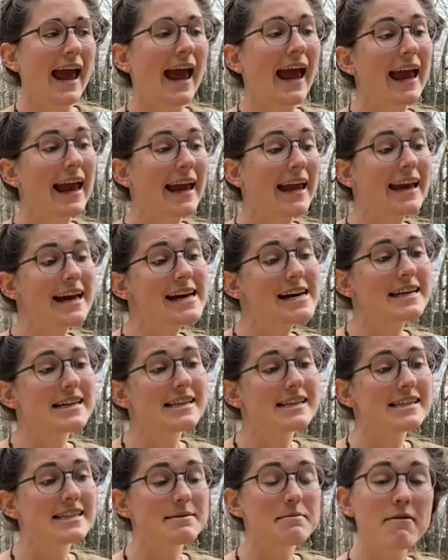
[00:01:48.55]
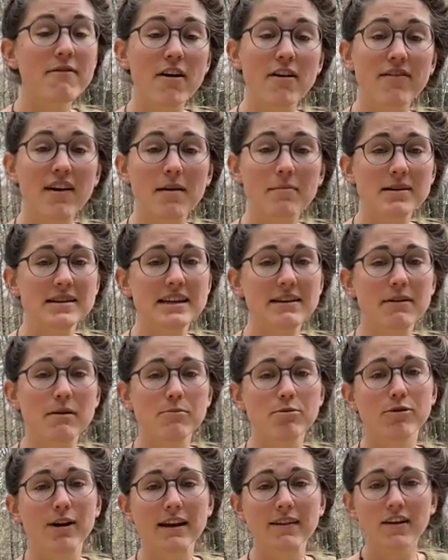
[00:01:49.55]
And some of our families even
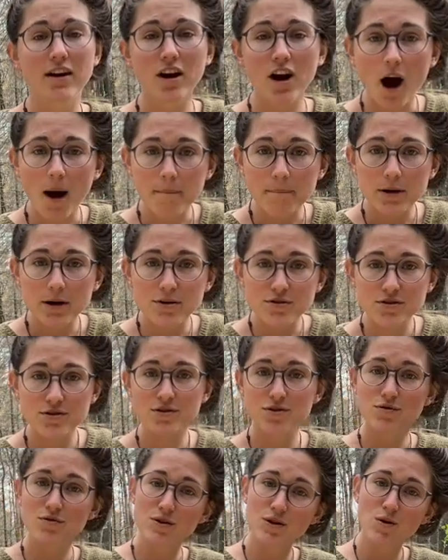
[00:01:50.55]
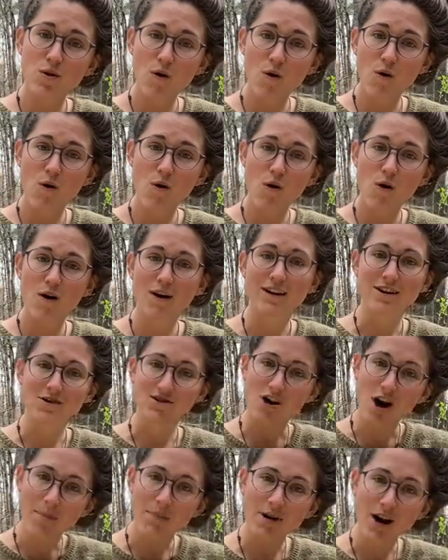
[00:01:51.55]
bring their compost to school and
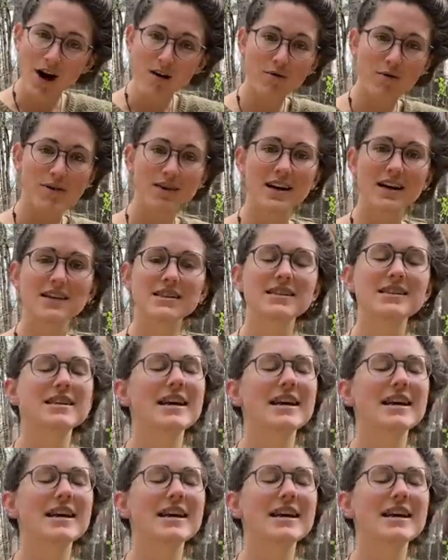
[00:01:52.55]
drop it off with us.